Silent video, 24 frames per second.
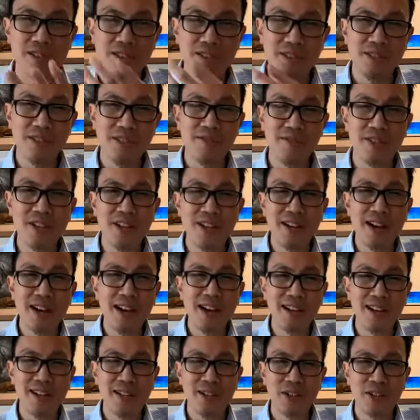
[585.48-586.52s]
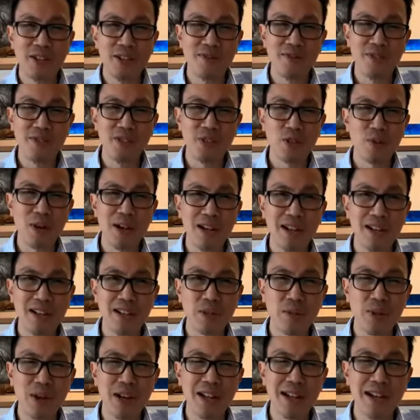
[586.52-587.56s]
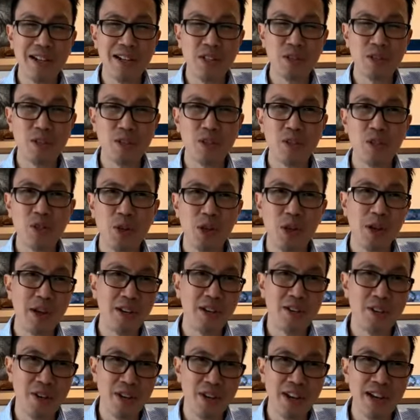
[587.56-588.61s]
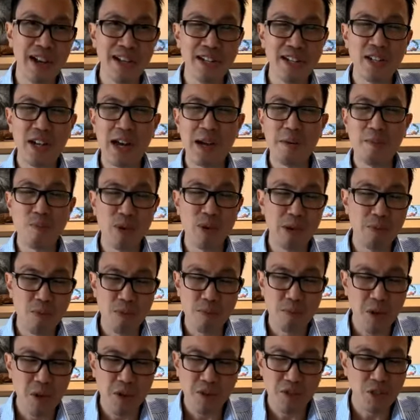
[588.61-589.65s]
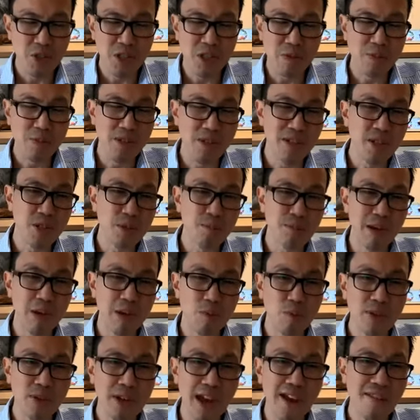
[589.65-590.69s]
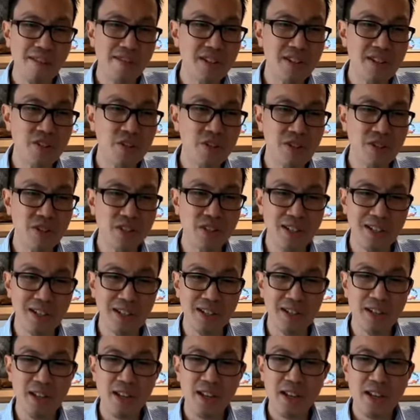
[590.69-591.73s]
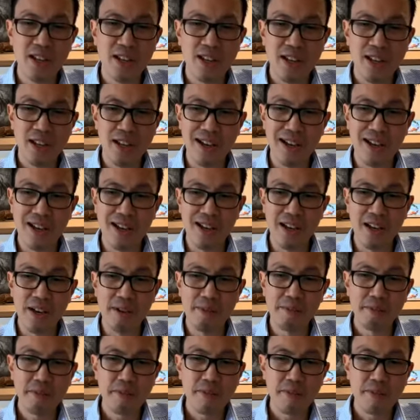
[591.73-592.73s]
David and I at the conference quite like do, in our time we're both GPs, but we have an interest in healthy